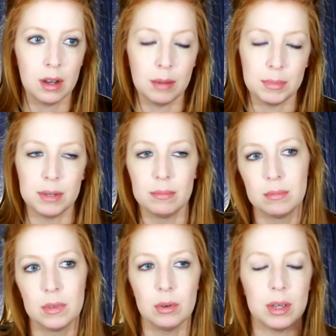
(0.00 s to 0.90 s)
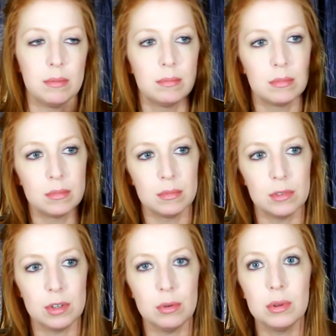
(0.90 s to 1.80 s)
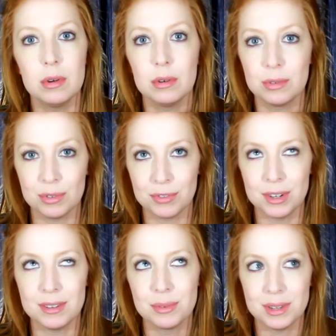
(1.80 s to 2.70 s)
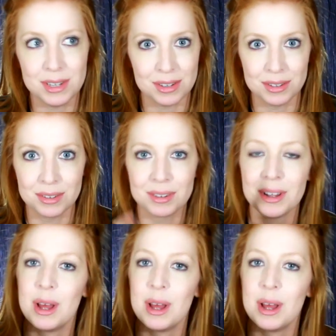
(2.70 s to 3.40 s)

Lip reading: I mean, okay, 2 of the girls were friends with each other.